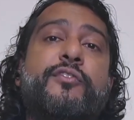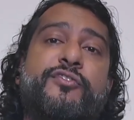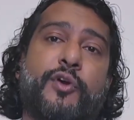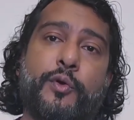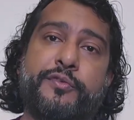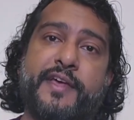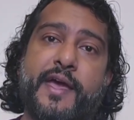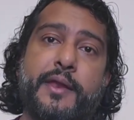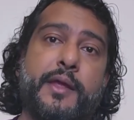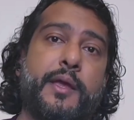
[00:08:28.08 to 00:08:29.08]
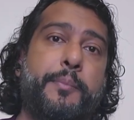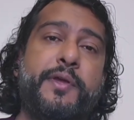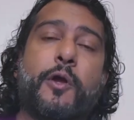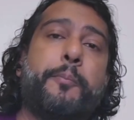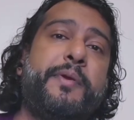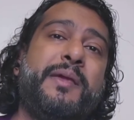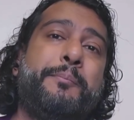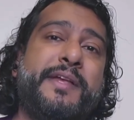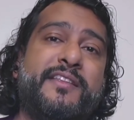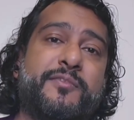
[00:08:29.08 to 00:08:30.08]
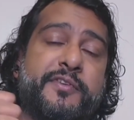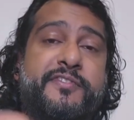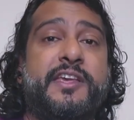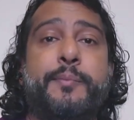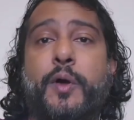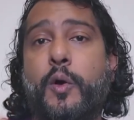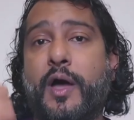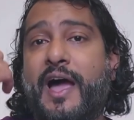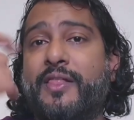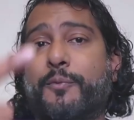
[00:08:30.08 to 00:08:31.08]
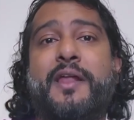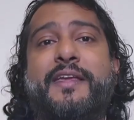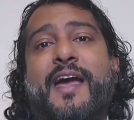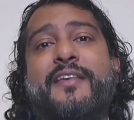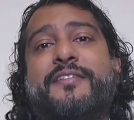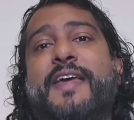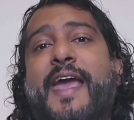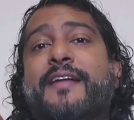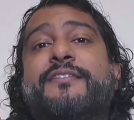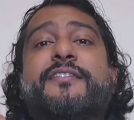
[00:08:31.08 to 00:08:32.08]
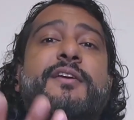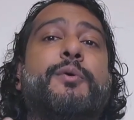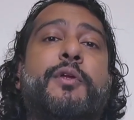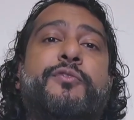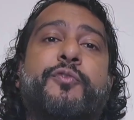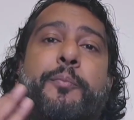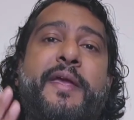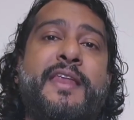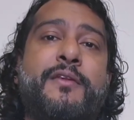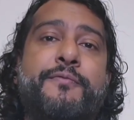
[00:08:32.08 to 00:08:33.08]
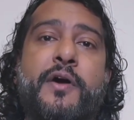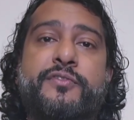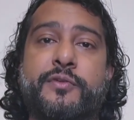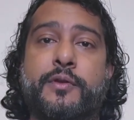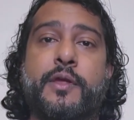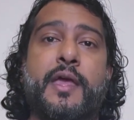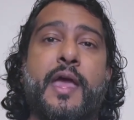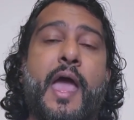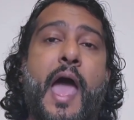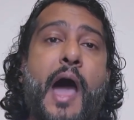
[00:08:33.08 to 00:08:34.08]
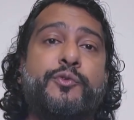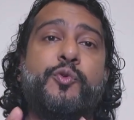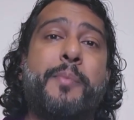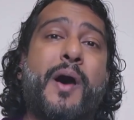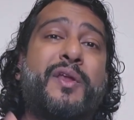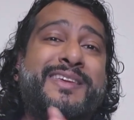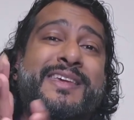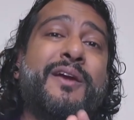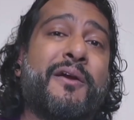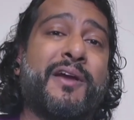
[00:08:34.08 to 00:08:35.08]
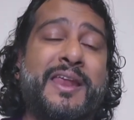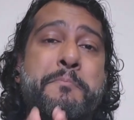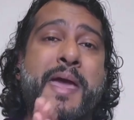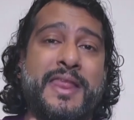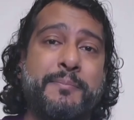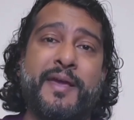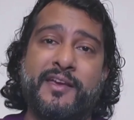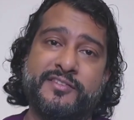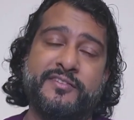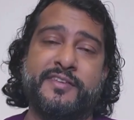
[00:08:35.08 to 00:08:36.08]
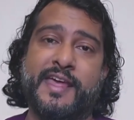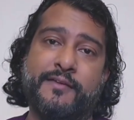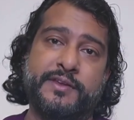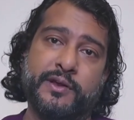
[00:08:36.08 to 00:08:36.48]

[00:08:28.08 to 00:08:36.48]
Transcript: shows that PRP beats placebo, hyaluronic acid, and steroids for pain and function out to about a year in many patients that have knee